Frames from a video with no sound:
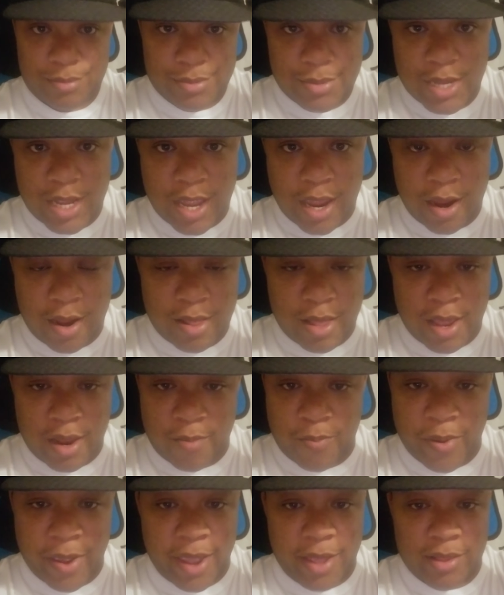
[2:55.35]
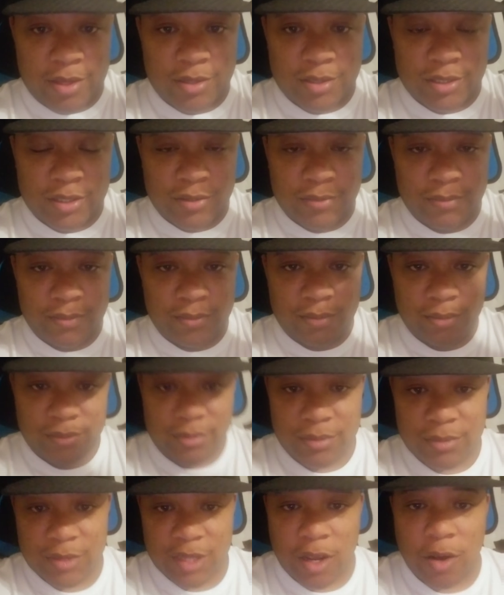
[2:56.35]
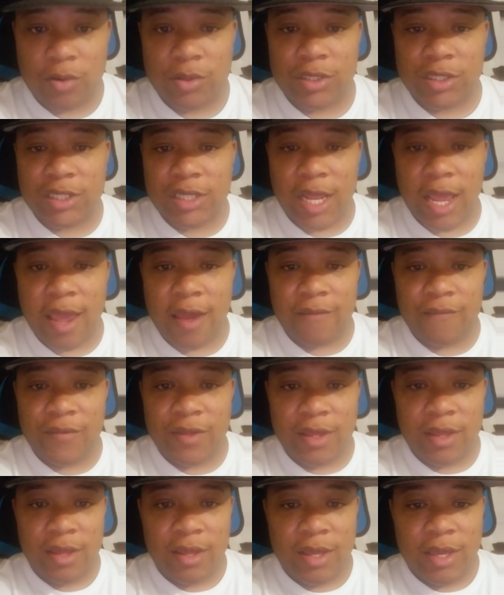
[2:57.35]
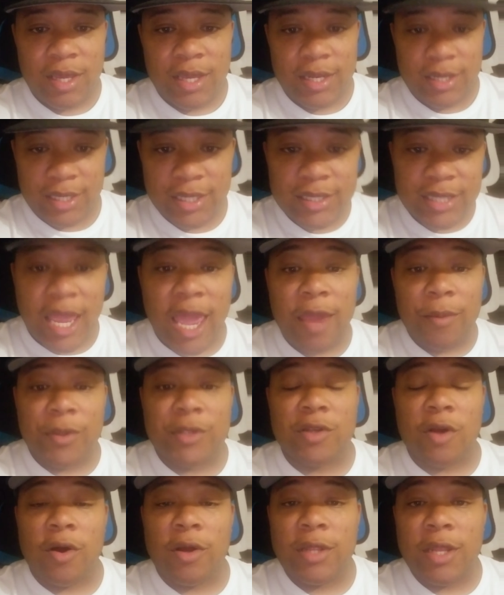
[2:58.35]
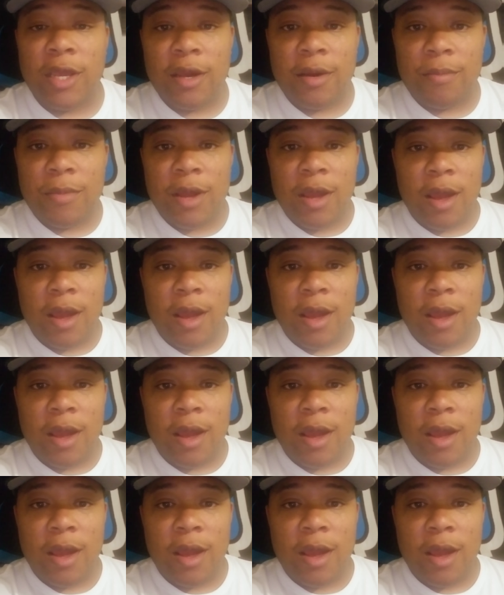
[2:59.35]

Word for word: the Carolina Panthers coaching staff this game is on them.